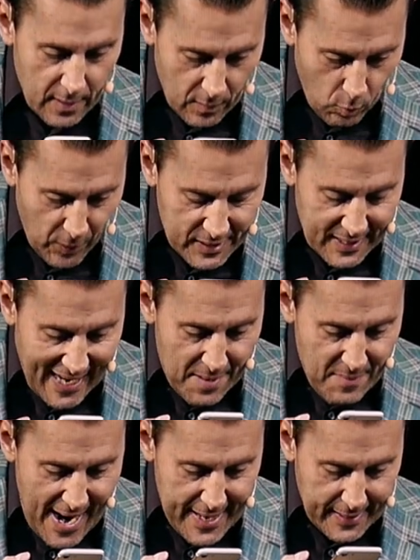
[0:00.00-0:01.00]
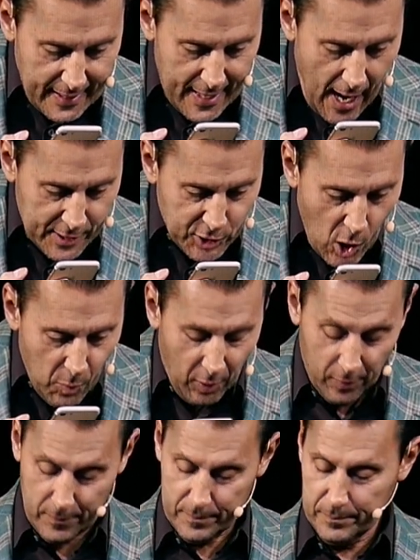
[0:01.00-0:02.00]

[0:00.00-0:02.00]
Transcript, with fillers: What did I make in October?